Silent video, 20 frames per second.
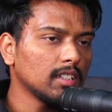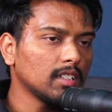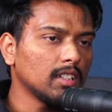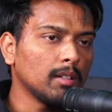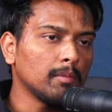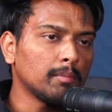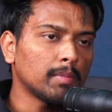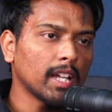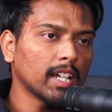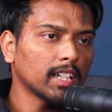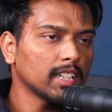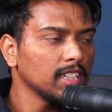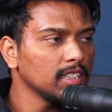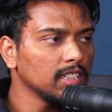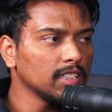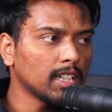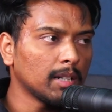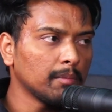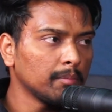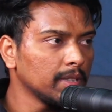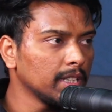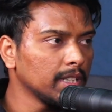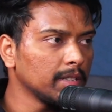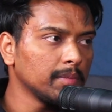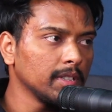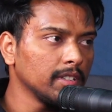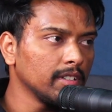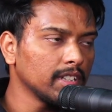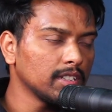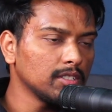Uh, practicing complete
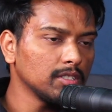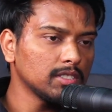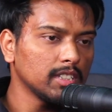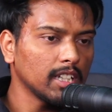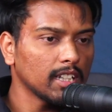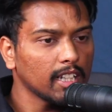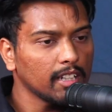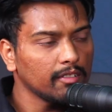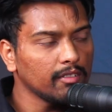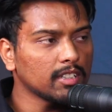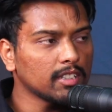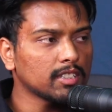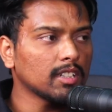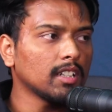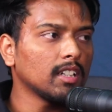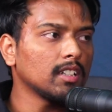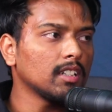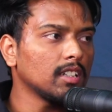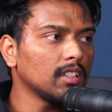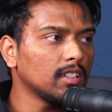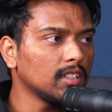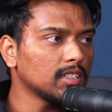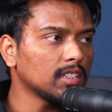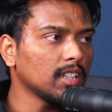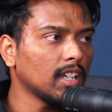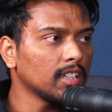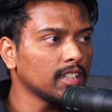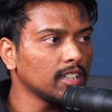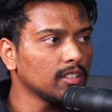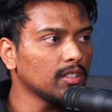PYQs, then I will uh,
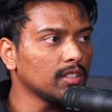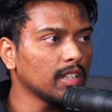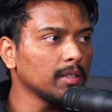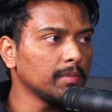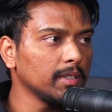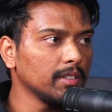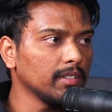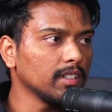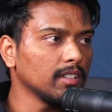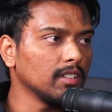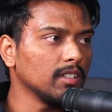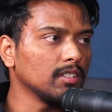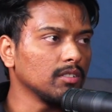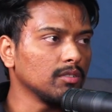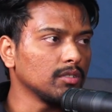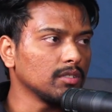start to write PYQ uh,